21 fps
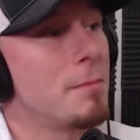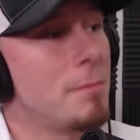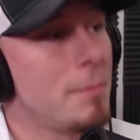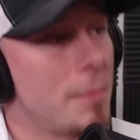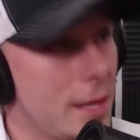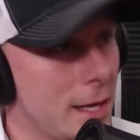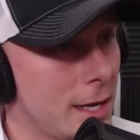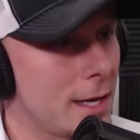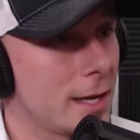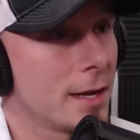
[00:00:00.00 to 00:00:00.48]

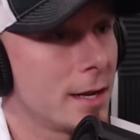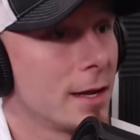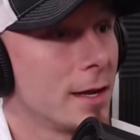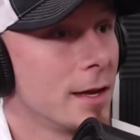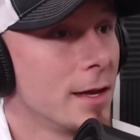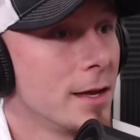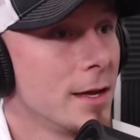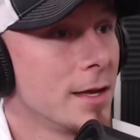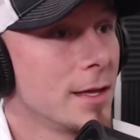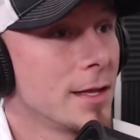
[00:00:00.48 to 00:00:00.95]
me
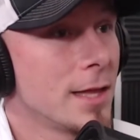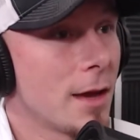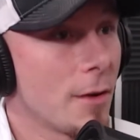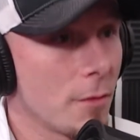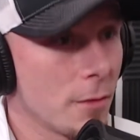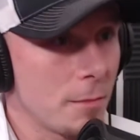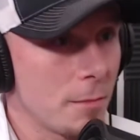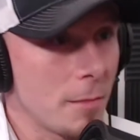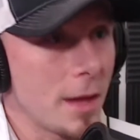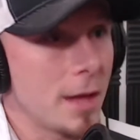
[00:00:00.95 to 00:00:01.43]
that
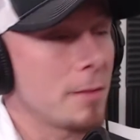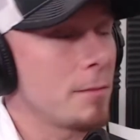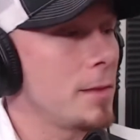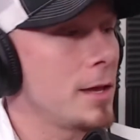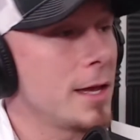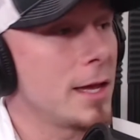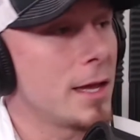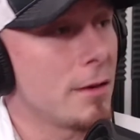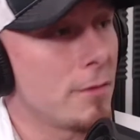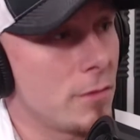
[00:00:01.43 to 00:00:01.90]
would make
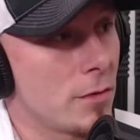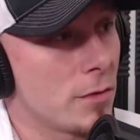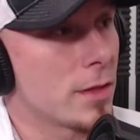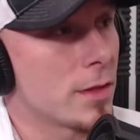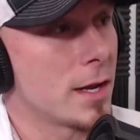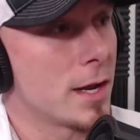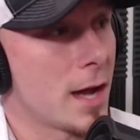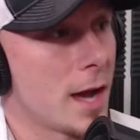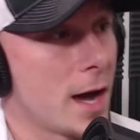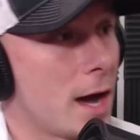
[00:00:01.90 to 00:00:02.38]
me give you
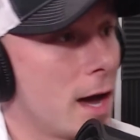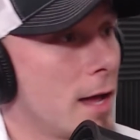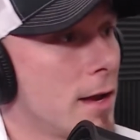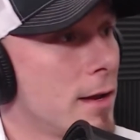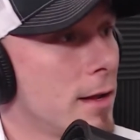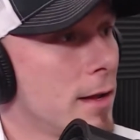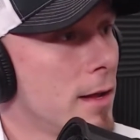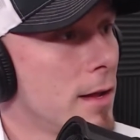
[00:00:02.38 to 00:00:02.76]
the nod?